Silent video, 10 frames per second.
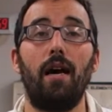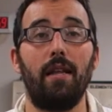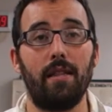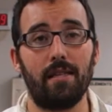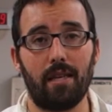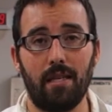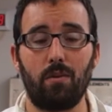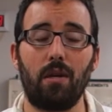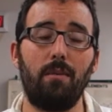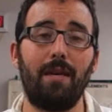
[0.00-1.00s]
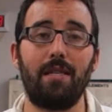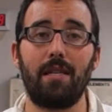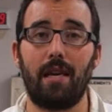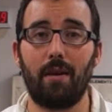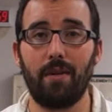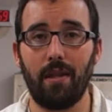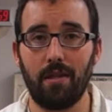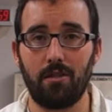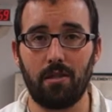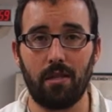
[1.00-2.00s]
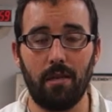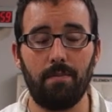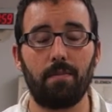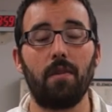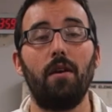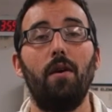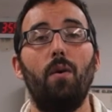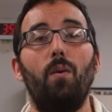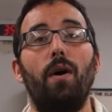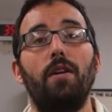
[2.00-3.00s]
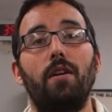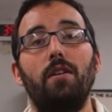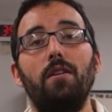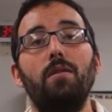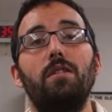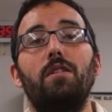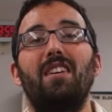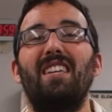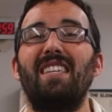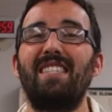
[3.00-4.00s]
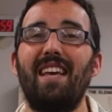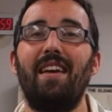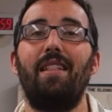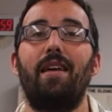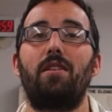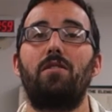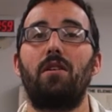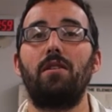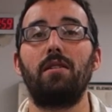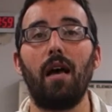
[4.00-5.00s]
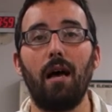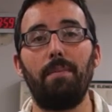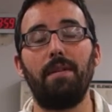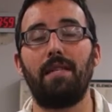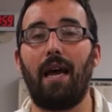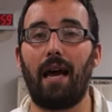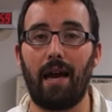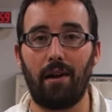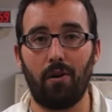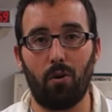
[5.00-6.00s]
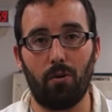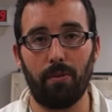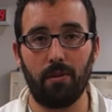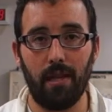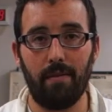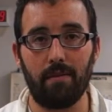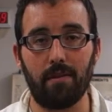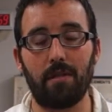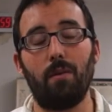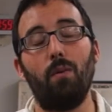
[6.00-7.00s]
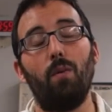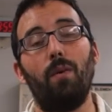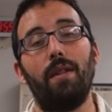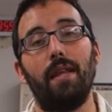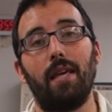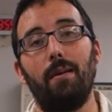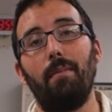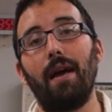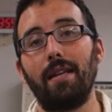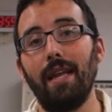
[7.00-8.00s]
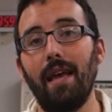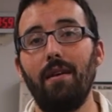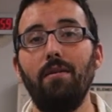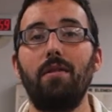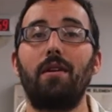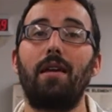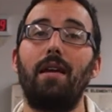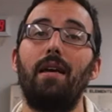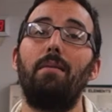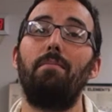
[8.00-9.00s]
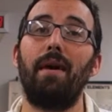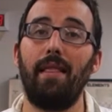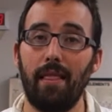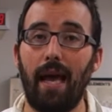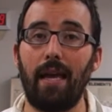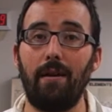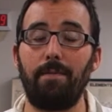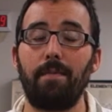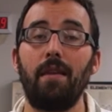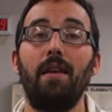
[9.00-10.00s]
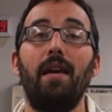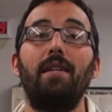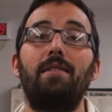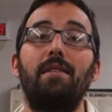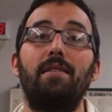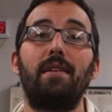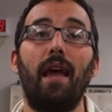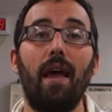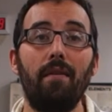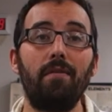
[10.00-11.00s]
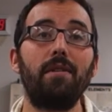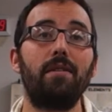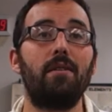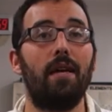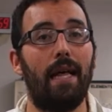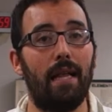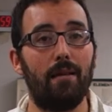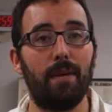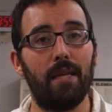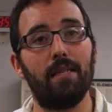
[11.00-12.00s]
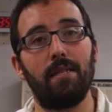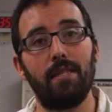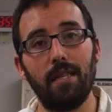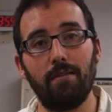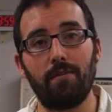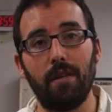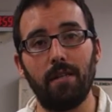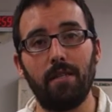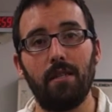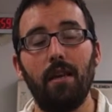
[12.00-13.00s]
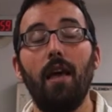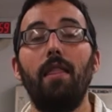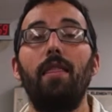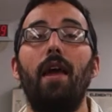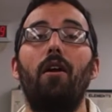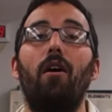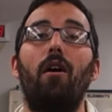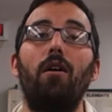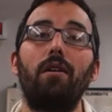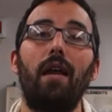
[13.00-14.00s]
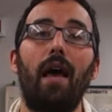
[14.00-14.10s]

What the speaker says: In this case, we're going to be exciting it with electricity. What you're going to do is you're going to excite electrons up into higher orbital levels. When they come back down, they're going to emit light. And since every single element is different, they are all going to